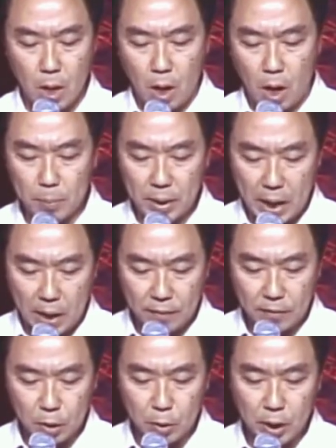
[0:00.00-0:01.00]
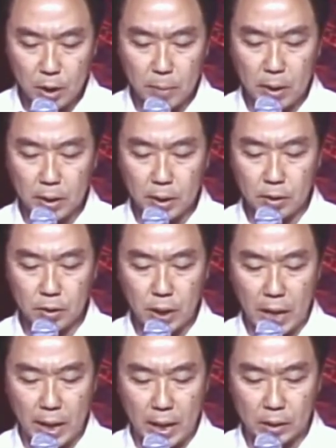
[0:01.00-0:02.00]
On behalf of Korean Americans,
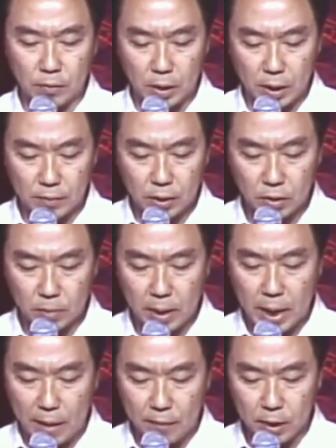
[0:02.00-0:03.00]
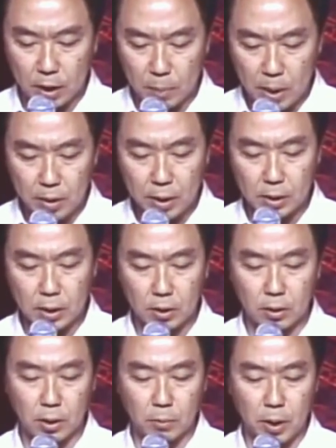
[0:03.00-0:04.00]
I ask forgiveness from our African American
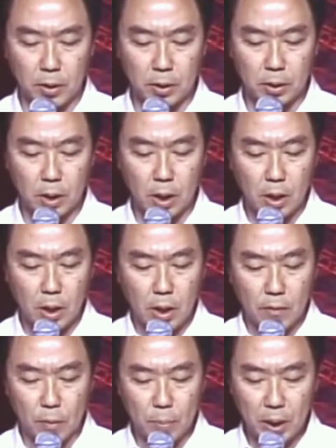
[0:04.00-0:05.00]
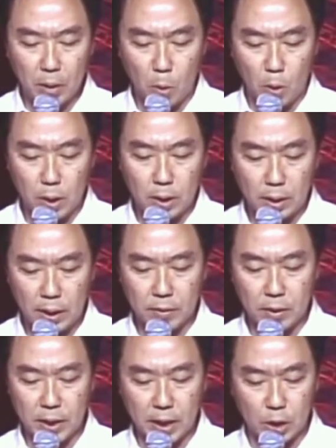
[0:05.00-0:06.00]
sisters and brothers for being more
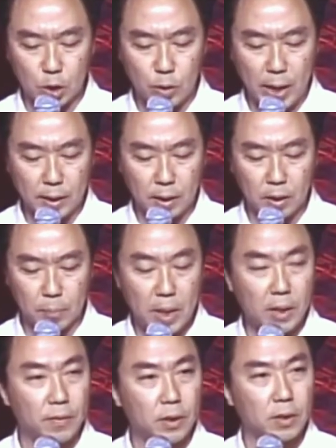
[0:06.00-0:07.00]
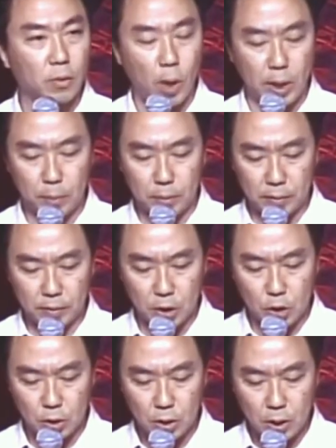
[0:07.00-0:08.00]
clever in extracting the benefits of white
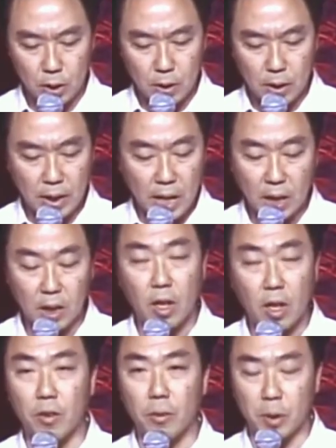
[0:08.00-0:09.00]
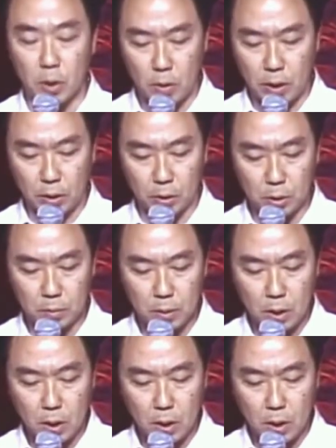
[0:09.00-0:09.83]
privilege than any other minority group,